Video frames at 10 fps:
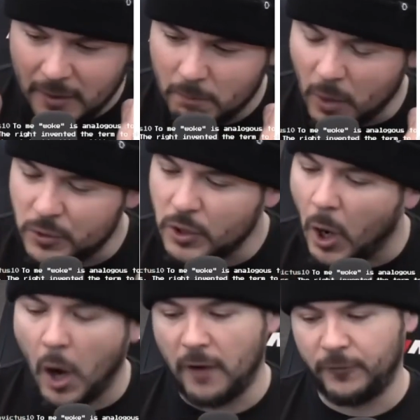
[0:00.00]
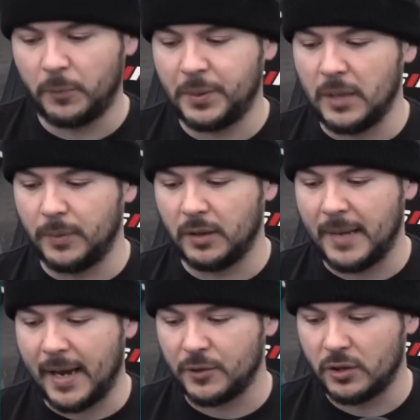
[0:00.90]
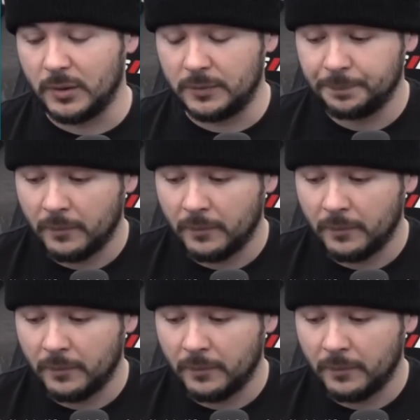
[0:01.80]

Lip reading: most awful people imaginable.